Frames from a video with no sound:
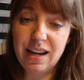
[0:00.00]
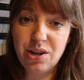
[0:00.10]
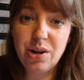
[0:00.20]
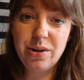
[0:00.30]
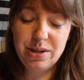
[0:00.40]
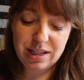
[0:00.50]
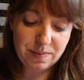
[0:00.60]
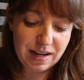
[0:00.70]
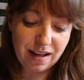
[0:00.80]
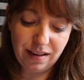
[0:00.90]

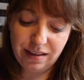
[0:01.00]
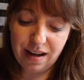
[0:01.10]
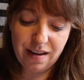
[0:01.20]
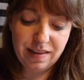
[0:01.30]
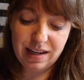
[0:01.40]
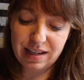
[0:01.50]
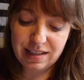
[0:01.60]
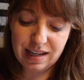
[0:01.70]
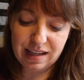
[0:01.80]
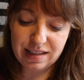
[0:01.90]
encourages me. I love that it
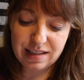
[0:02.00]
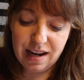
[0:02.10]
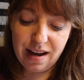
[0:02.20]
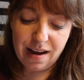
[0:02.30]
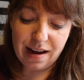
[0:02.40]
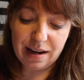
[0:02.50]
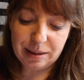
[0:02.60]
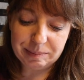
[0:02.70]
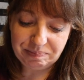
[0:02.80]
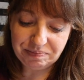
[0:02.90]
says
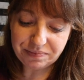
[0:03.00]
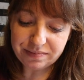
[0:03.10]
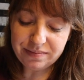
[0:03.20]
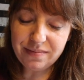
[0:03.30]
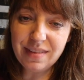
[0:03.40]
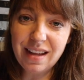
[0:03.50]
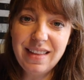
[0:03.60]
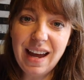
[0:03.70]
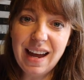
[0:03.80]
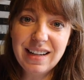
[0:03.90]

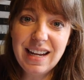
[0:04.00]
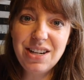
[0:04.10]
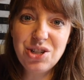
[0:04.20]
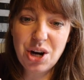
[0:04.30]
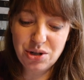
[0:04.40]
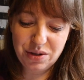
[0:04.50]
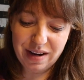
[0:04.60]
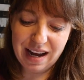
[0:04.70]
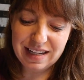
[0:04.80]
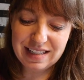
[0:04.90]
um, that King
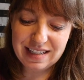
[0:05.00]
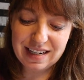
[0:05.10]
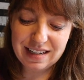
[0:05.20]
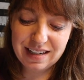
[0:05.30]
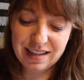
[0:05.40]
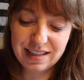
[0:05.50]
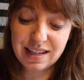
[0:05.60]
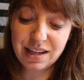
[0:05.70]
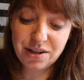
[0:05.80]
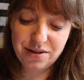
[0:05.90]
Jehoshaphat sent
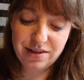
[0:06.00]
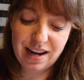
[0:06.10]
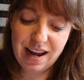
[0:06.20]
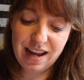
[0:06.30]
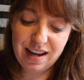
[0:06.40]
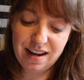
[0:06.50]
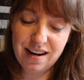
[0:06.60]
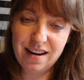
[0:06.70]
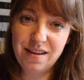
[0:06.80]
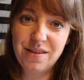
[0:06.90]
singers
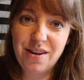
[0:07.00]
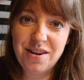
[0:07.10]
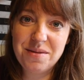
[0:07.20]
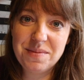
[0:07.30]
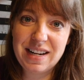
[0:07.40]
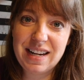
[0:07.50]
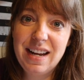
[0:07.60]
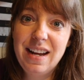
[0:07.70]
ahead of the army.